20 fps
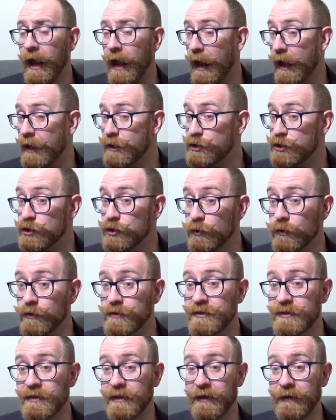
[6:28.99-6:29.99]
and short
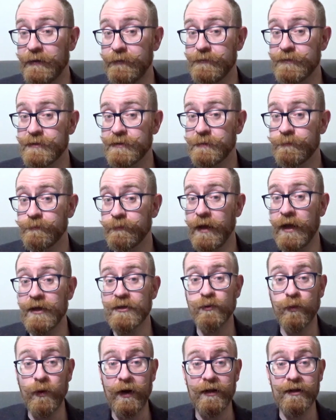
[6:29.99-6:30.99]
sleeves,
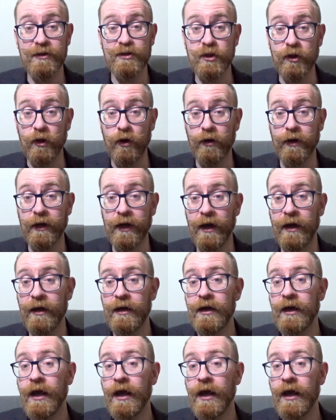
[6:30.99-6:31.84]
as well as longer